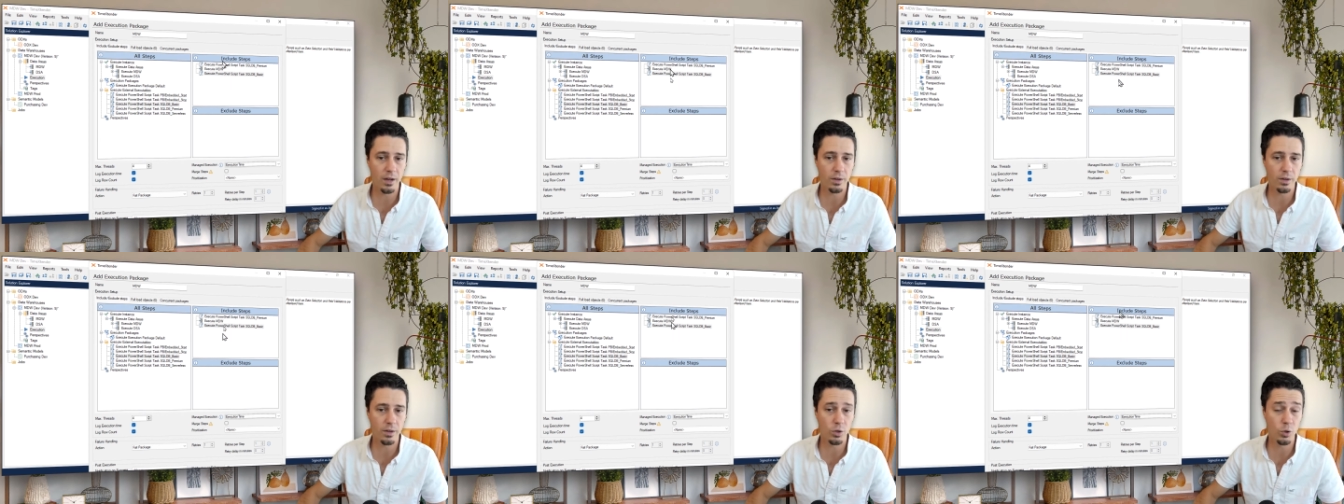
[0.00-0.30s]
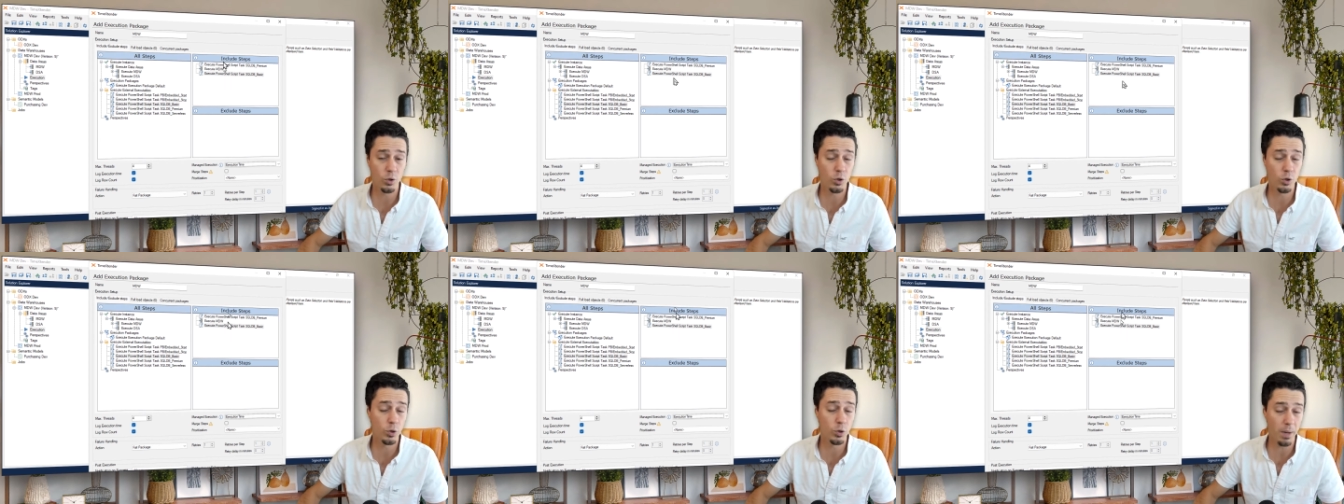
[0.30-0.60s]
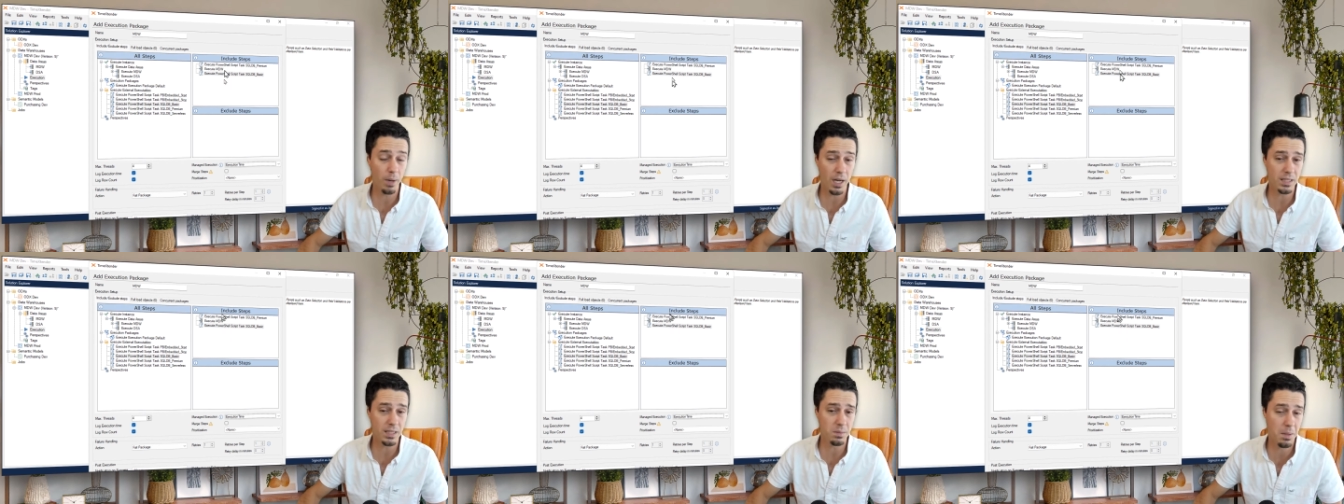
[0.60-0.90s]
could
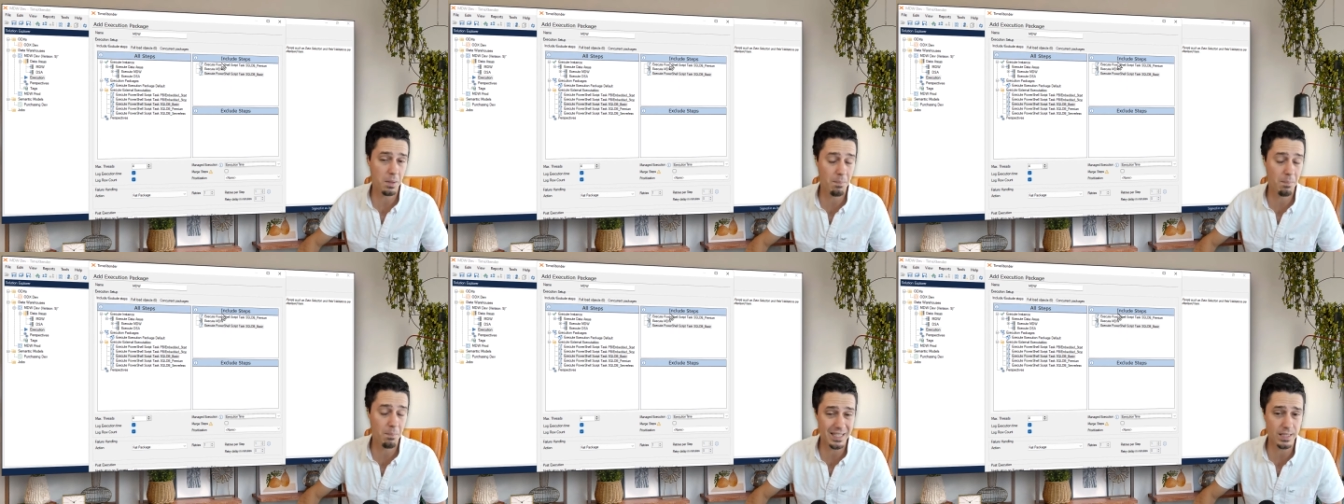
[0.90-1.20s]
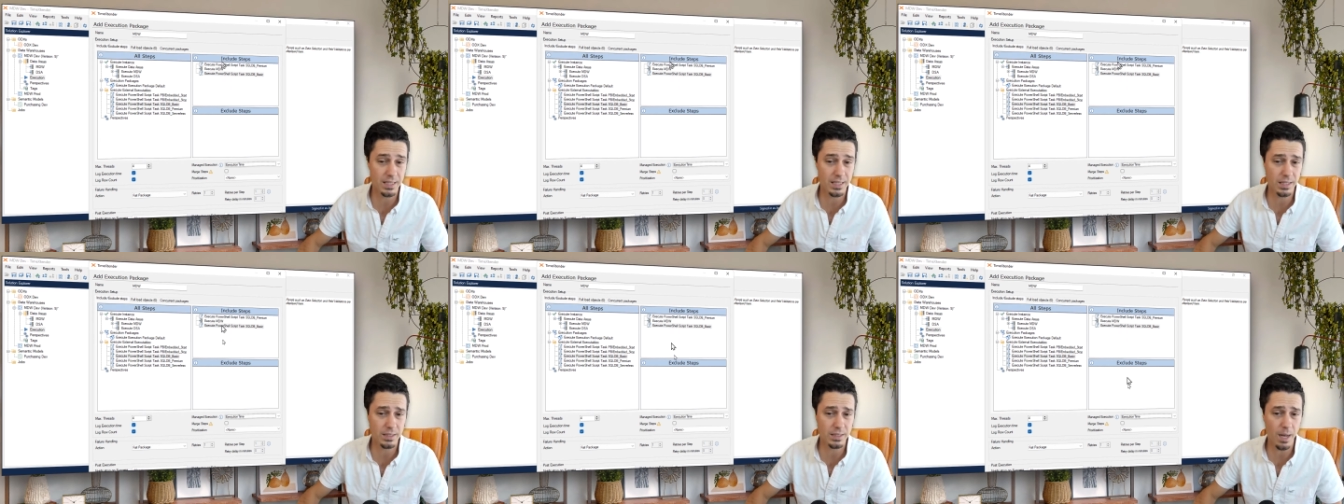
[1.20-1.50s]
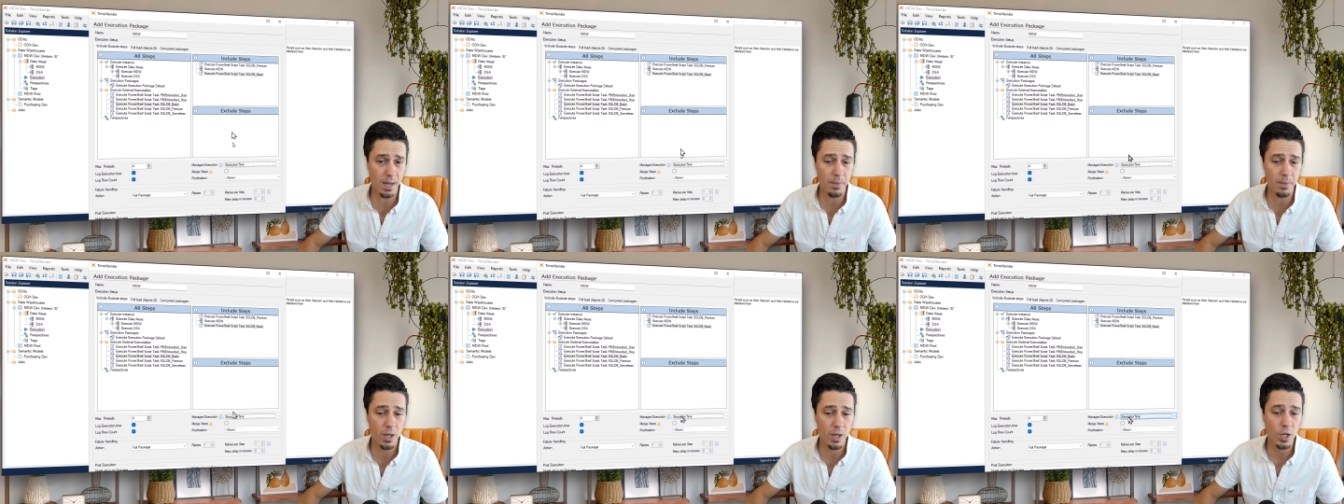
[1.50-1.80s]
possibly mix these
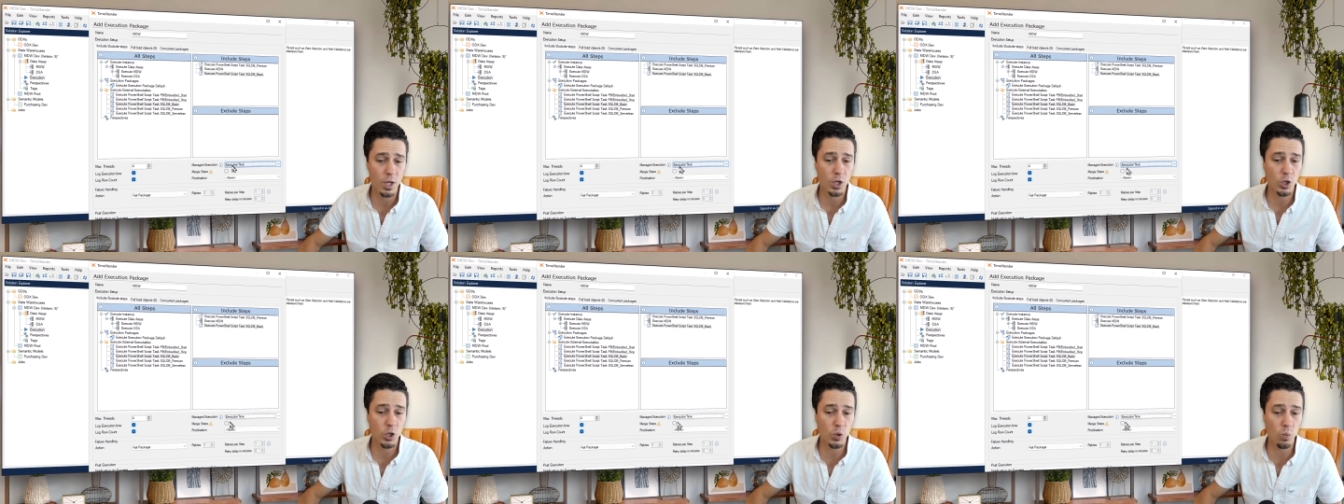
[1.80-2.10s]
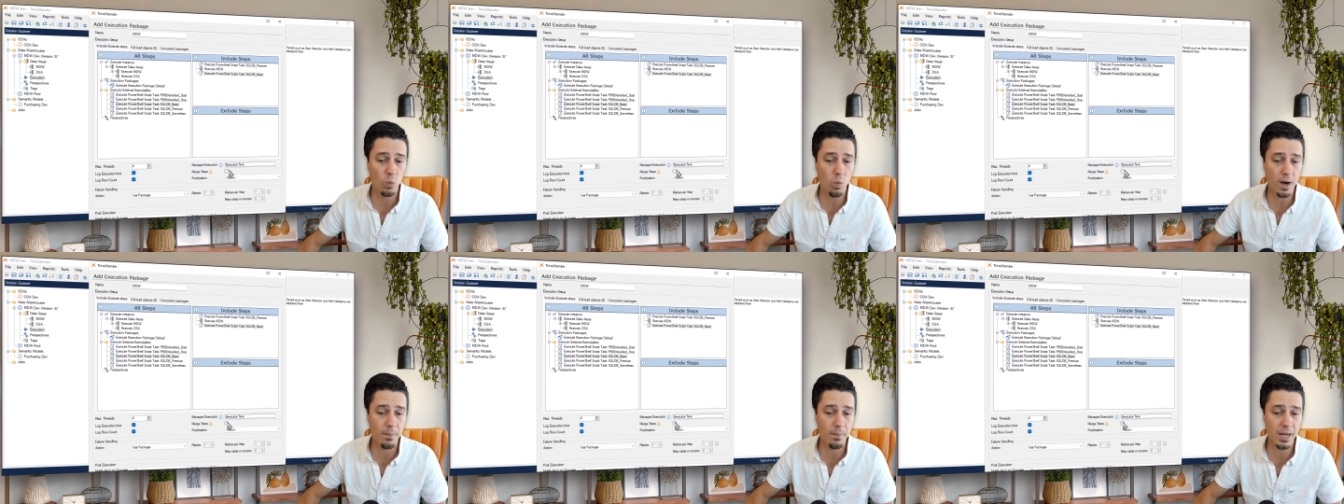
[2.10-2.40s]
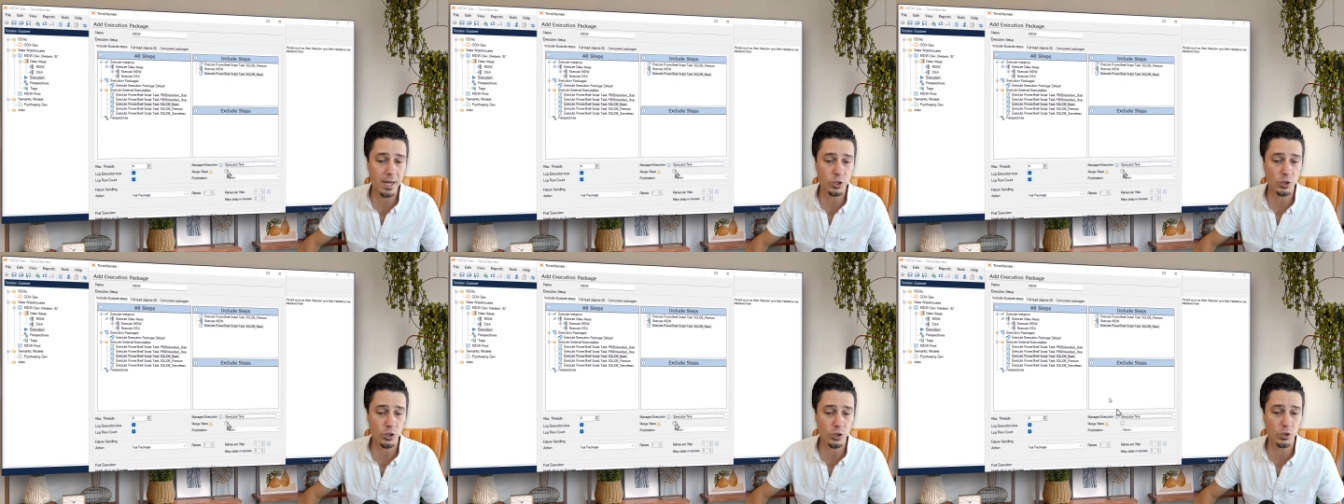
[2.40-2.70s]
up. You want to
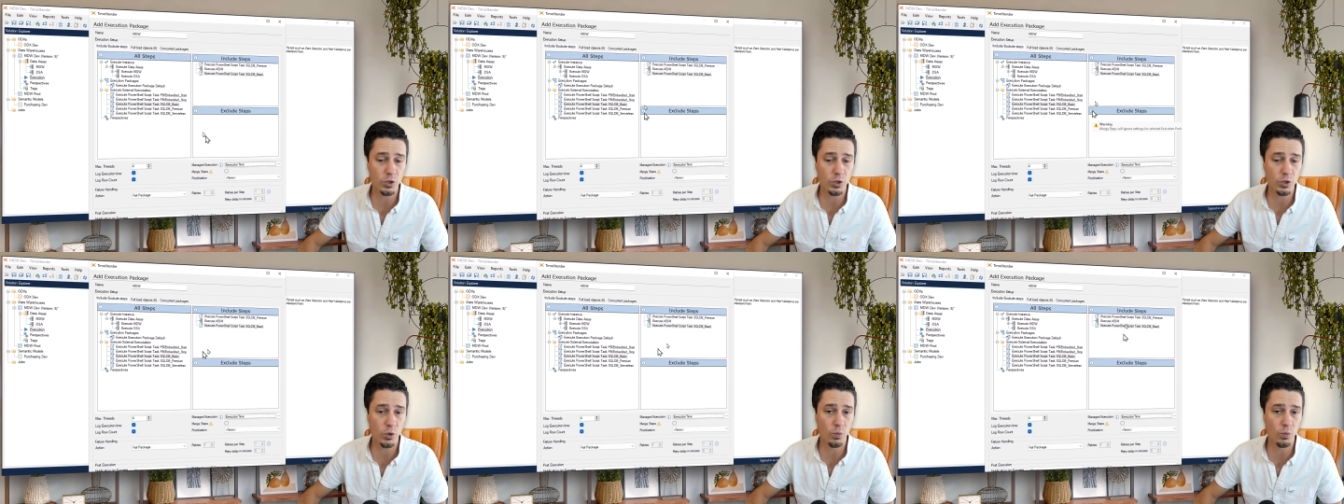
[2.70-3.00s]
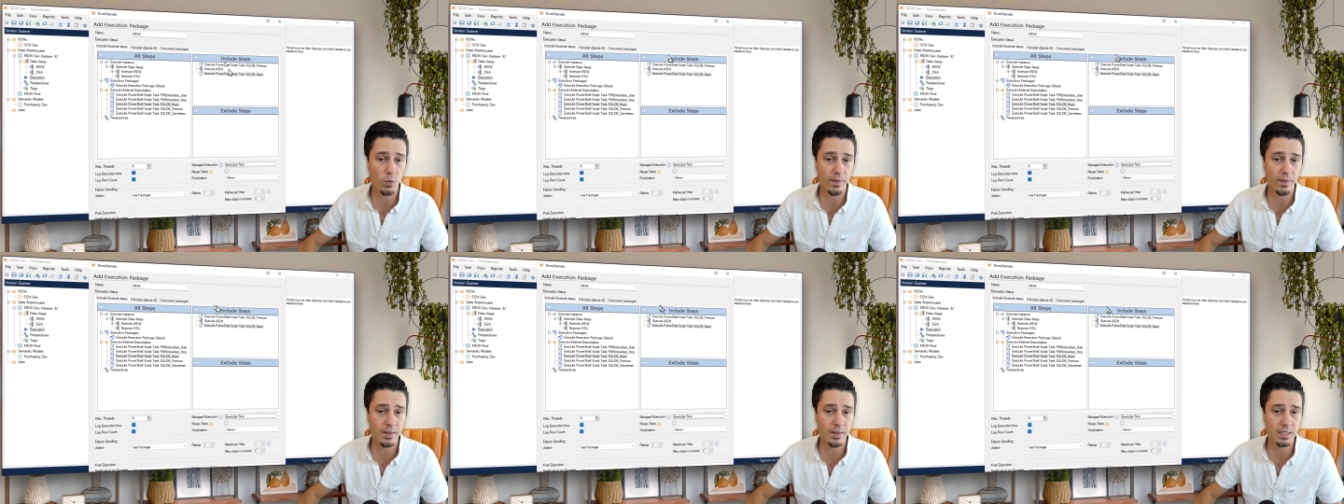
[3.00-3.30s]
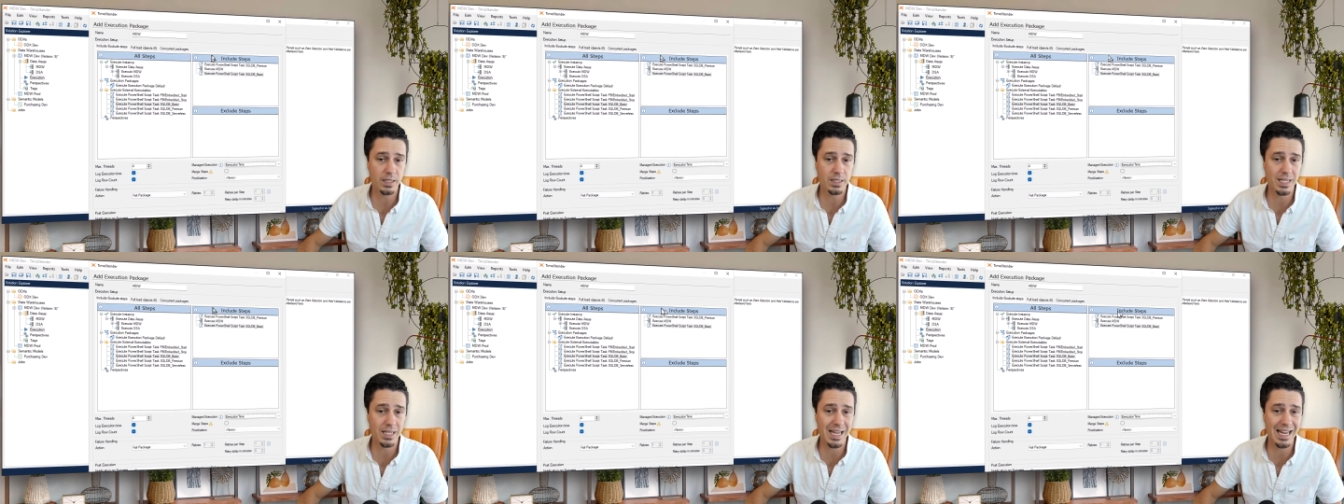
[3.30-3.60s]
make sure to run
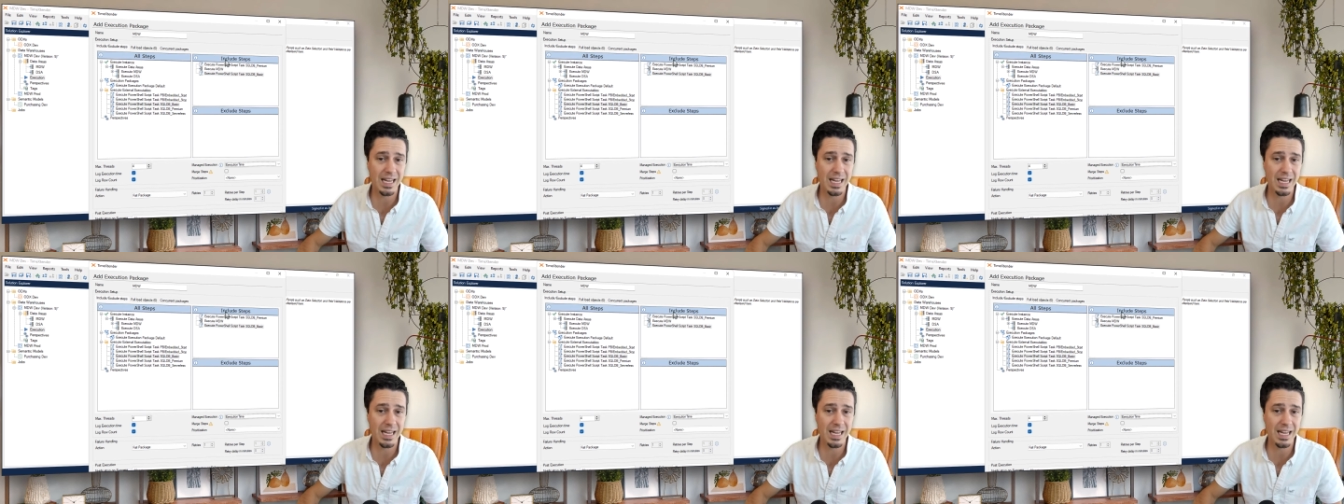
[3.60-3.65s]
these